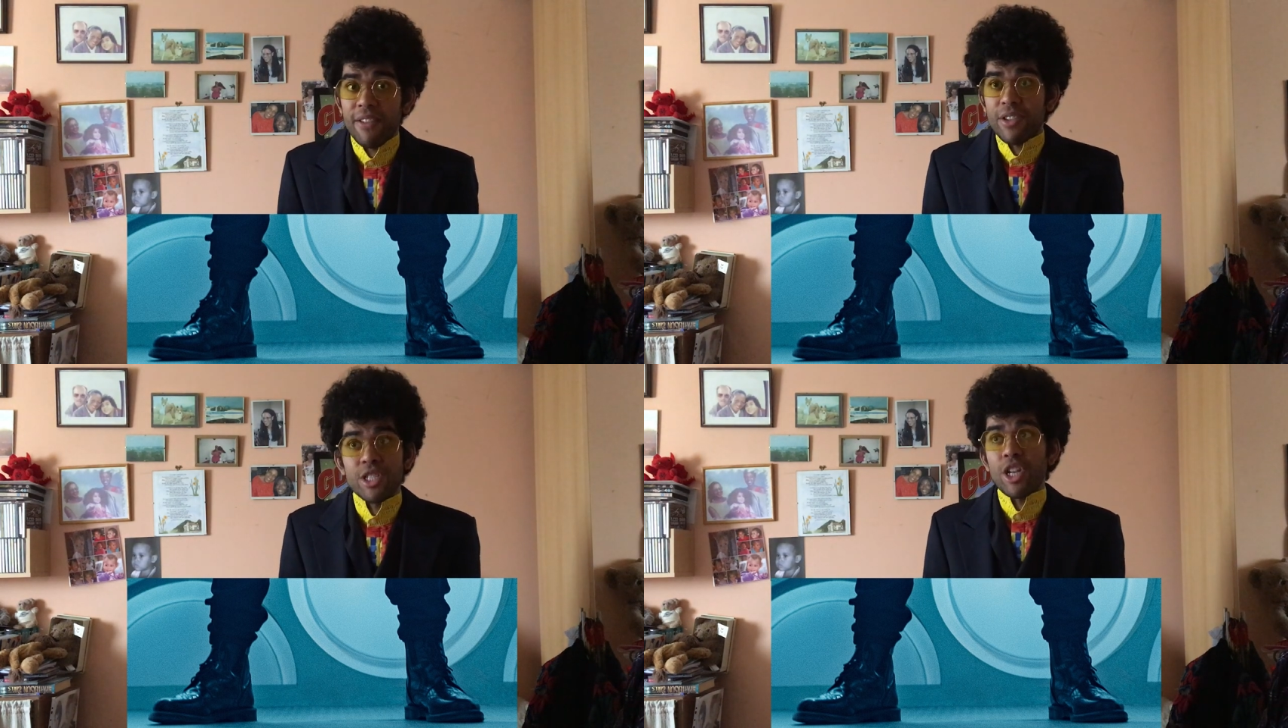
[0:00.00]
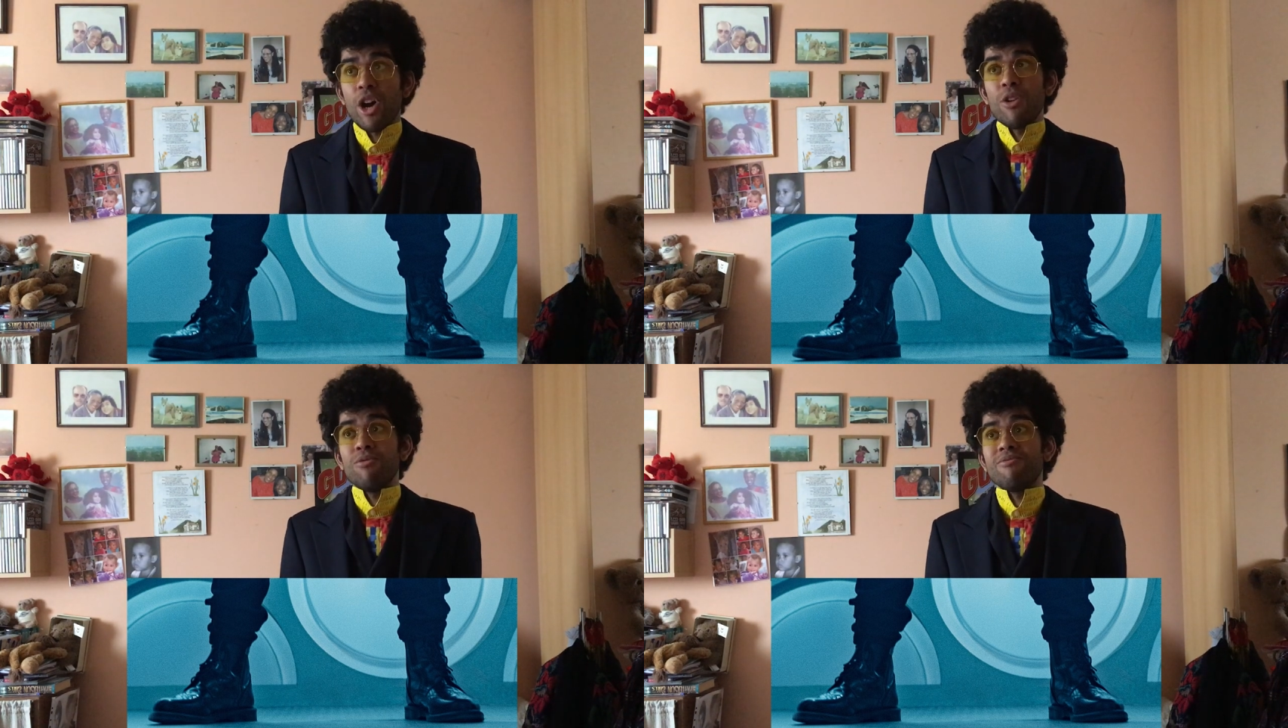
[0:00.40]
If you
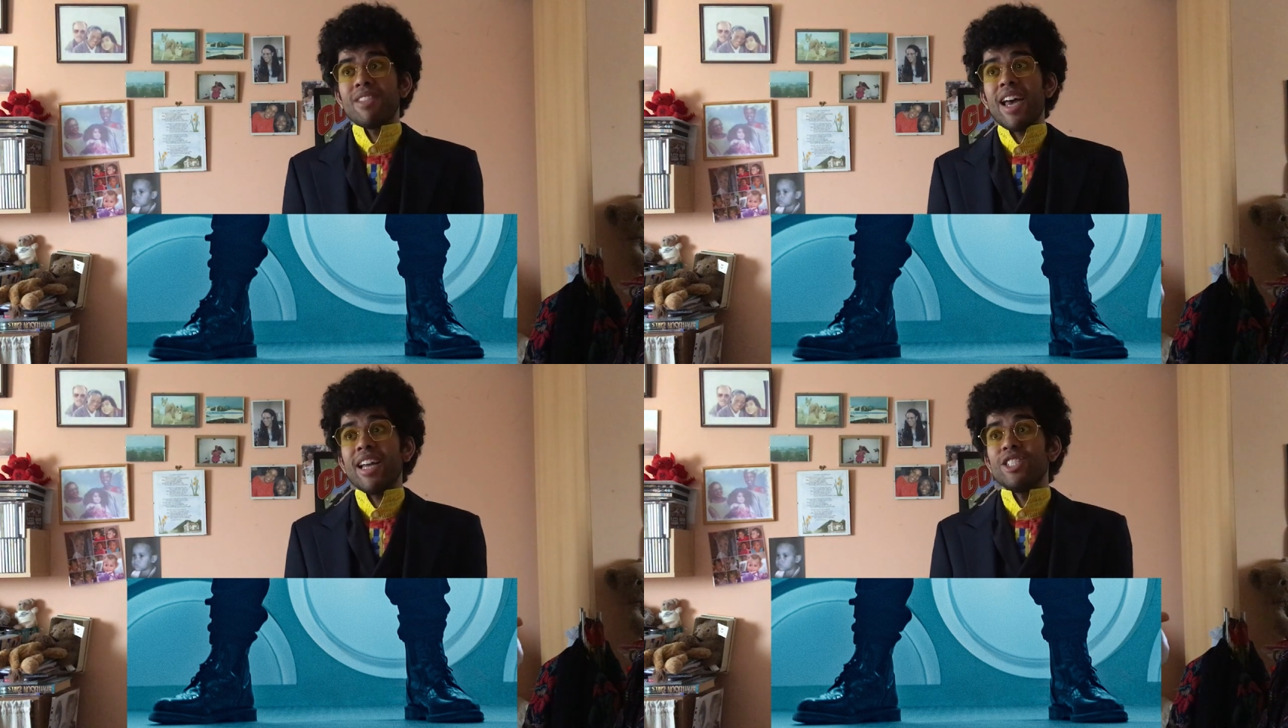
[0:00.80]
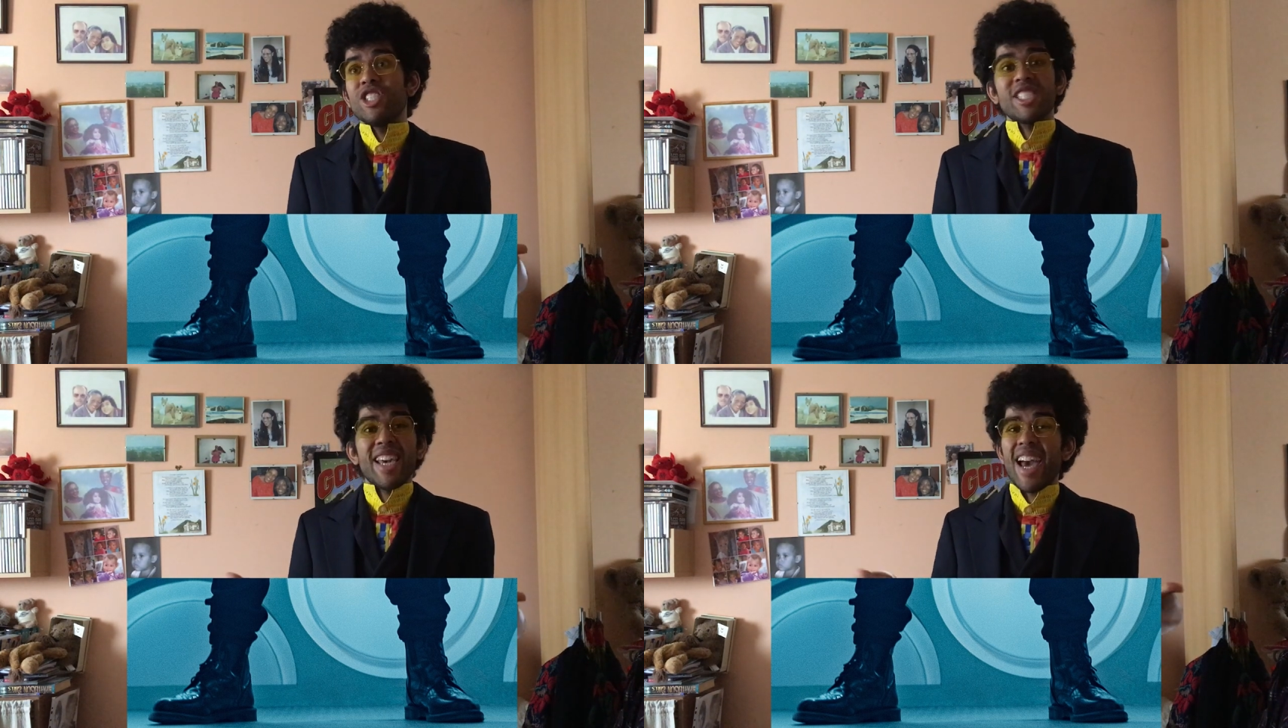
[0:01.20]
don't, then
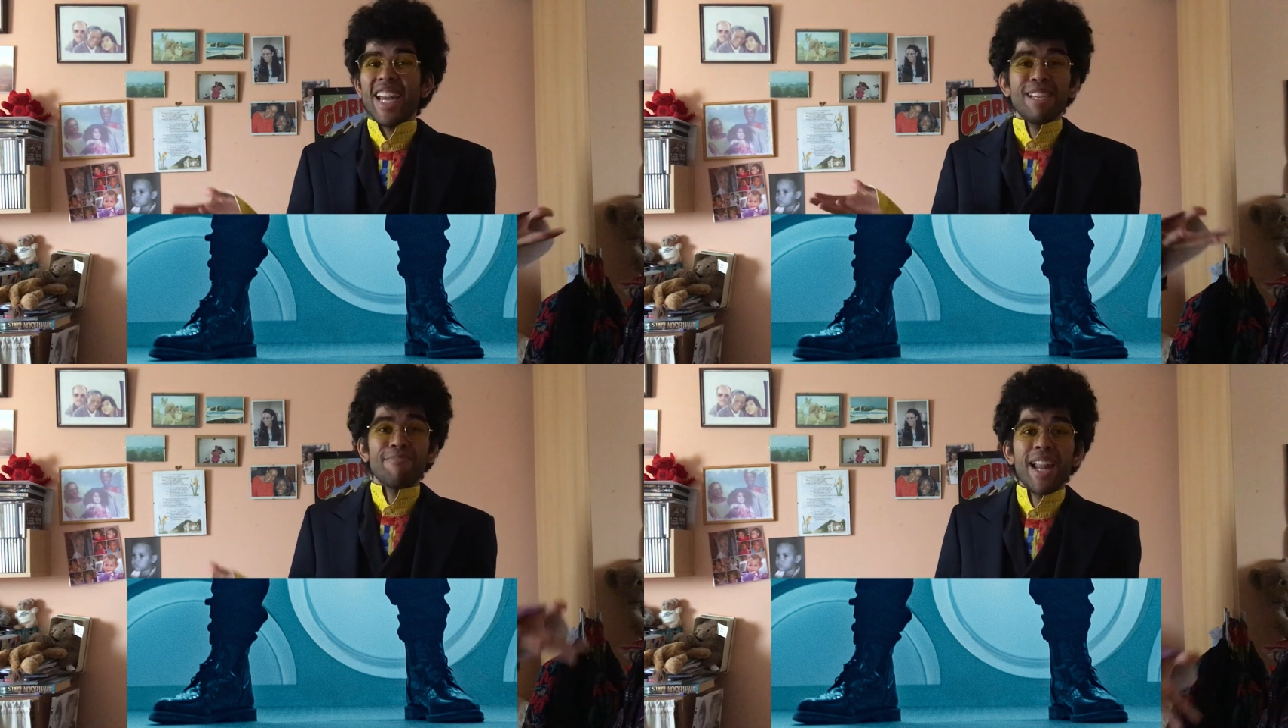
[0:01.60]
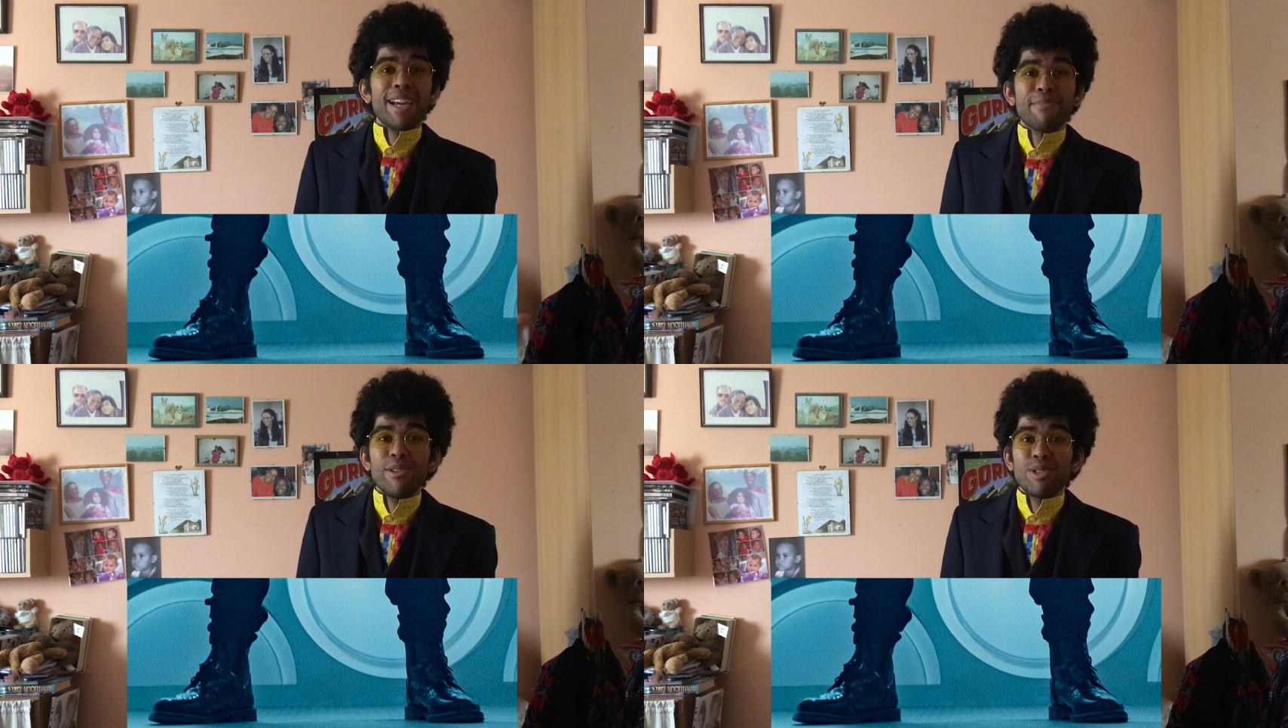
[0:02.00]
just get any
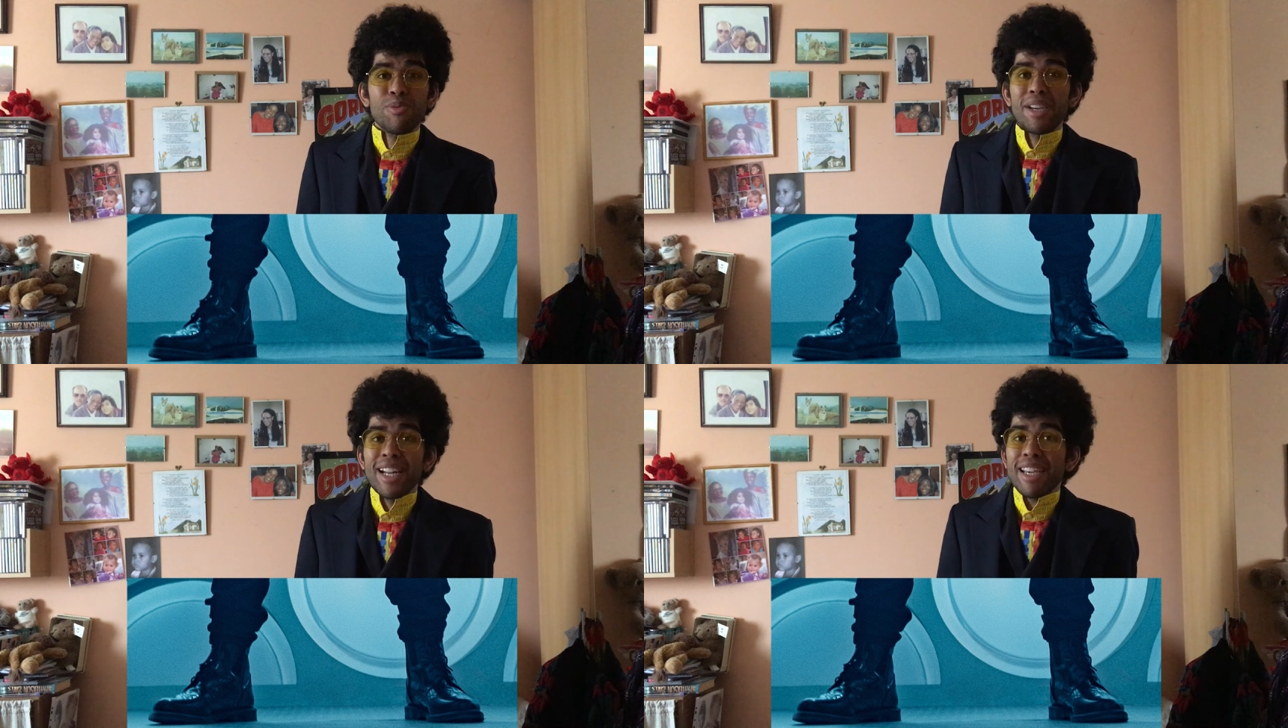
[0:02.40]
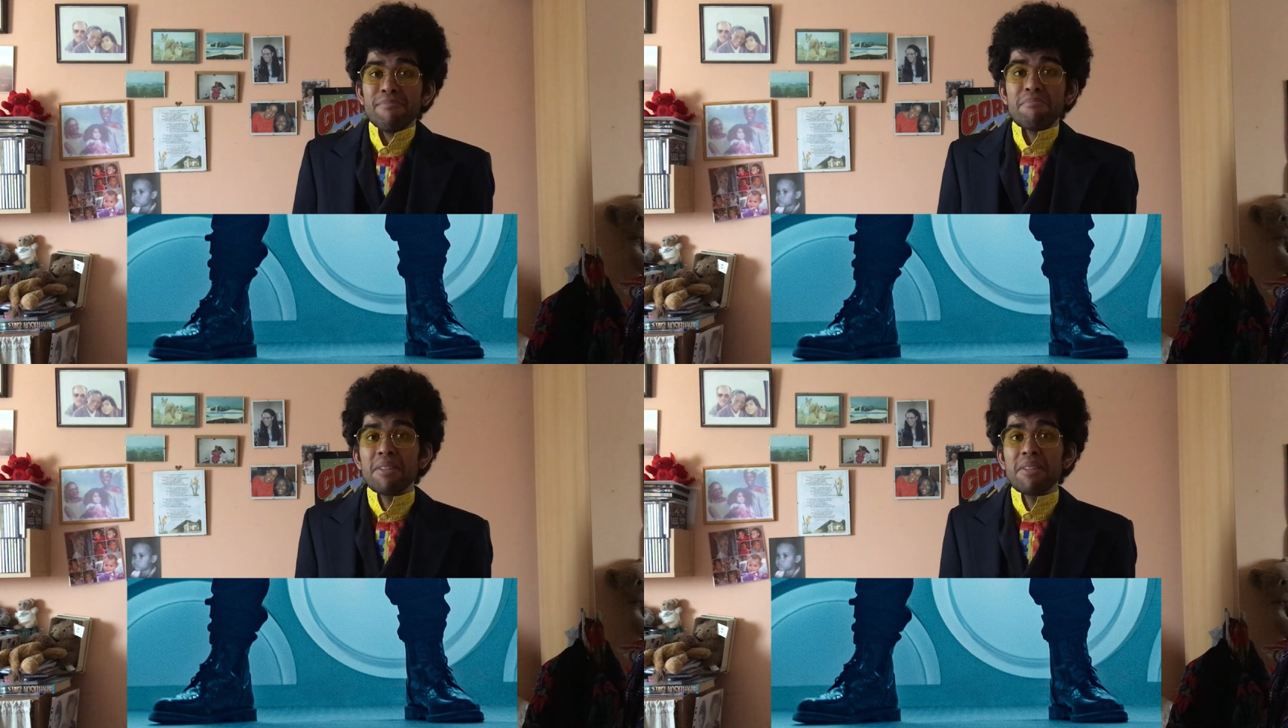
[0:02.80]
black boots, really.